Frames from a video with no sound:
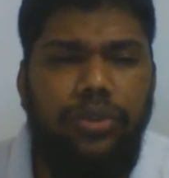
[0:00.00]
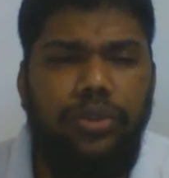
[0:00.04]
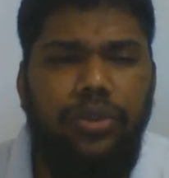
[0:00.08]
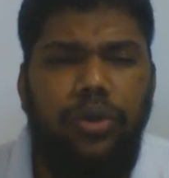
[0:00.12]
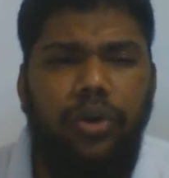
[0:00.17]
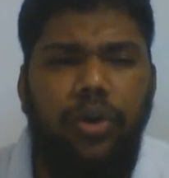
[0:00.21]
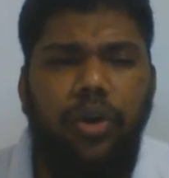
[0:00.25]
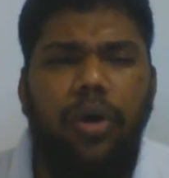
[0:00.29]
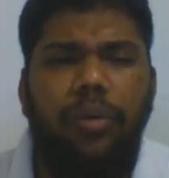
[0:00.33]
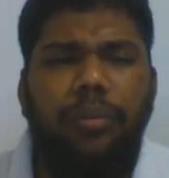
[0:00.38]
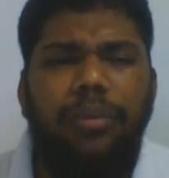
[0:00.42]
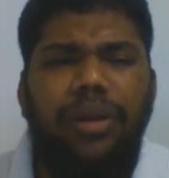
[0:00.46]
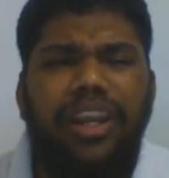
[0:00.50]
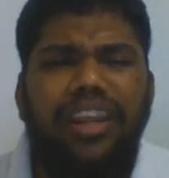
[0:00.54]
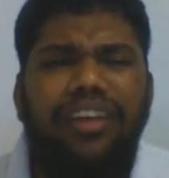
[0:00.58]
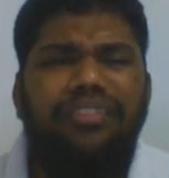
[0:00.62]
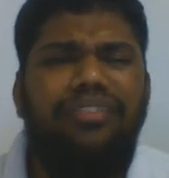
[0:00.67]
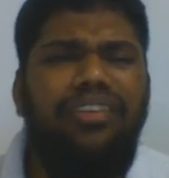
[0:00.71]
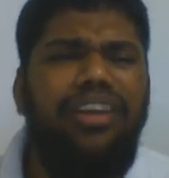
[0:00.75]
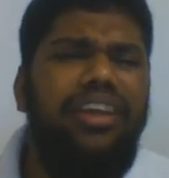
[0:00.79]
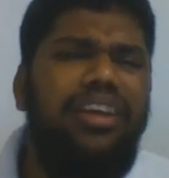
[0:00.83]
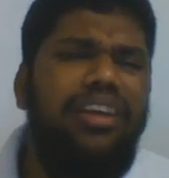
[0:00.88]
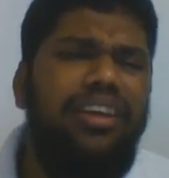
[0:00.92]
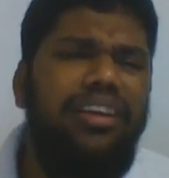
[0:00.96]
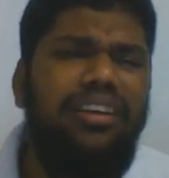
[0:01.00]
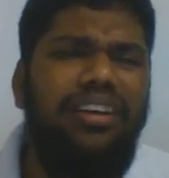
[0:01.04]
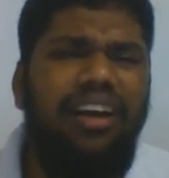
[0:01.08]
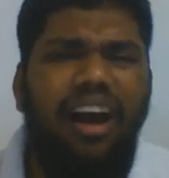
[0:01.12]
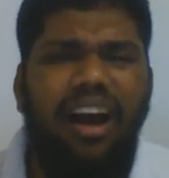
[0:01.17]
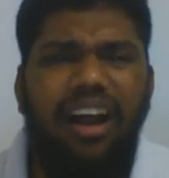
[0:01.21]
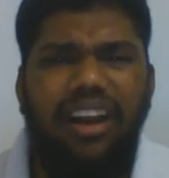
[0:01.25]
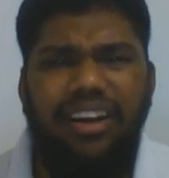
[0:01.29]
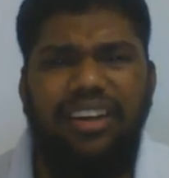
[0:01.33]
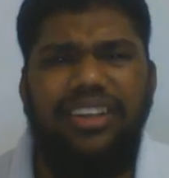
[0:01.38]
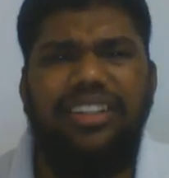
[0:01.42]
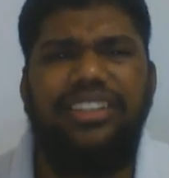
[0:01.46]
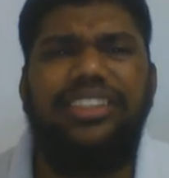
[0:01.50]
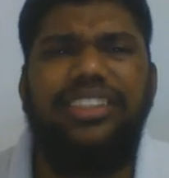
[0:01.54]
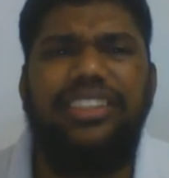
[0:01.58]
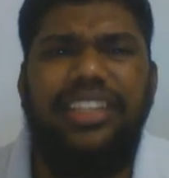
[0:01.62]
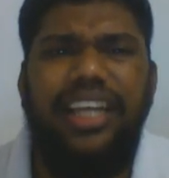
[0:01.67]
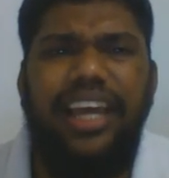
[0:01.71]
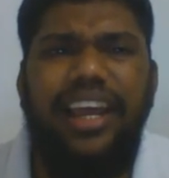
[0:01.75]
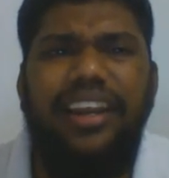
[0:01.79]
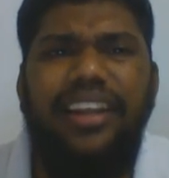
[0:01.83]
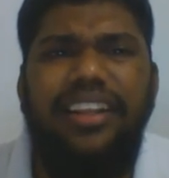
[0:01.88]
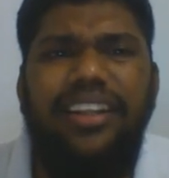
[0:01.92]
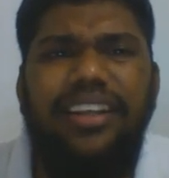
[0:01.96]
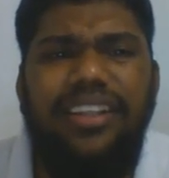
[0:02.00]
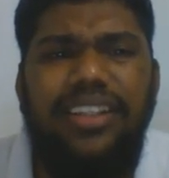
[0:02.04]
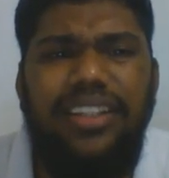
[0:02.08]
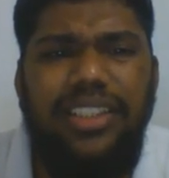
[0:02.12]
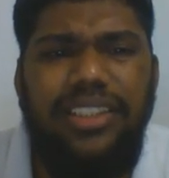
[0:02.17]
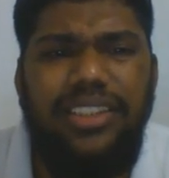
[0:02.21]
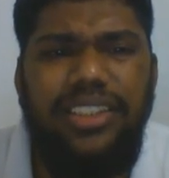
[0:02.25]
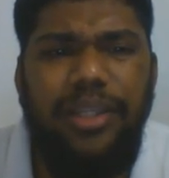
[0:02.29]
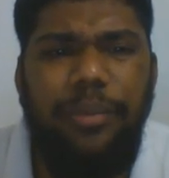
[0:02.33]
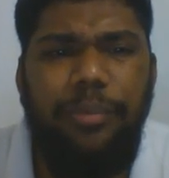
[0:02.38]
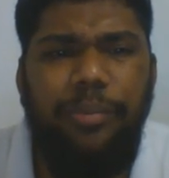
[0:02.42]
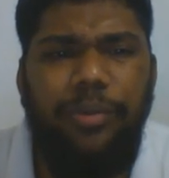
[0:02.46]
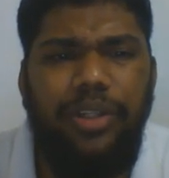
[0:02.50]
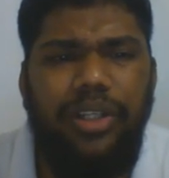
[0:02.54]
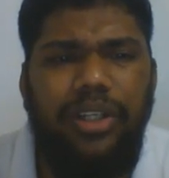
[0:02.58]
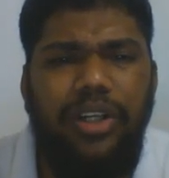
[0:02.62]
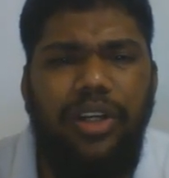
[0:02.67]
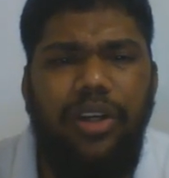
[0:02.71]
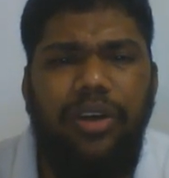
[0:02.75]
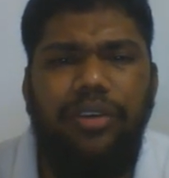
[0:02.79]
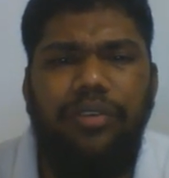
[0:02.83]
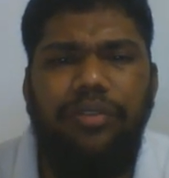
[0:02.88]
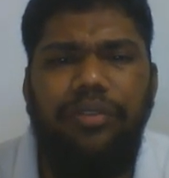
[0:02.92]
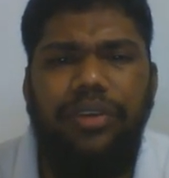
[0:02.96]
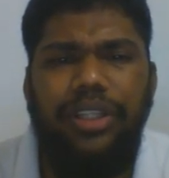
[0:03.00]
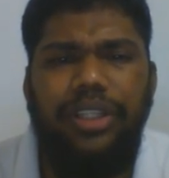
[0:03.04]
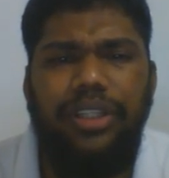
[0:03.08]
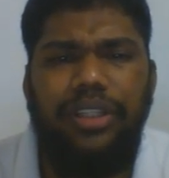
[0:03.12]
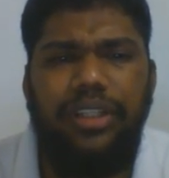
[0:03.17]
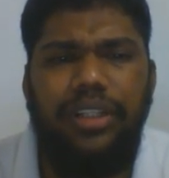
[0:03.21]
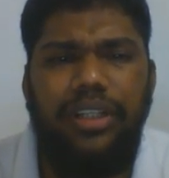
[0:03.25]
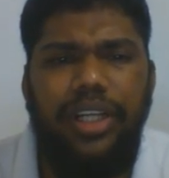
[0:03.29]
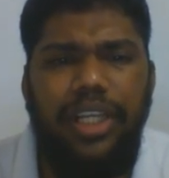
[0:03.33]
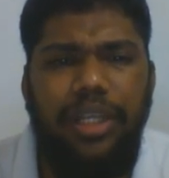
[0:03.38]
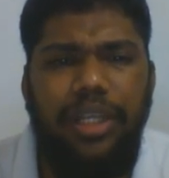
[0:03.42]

So normally we understand the concept with D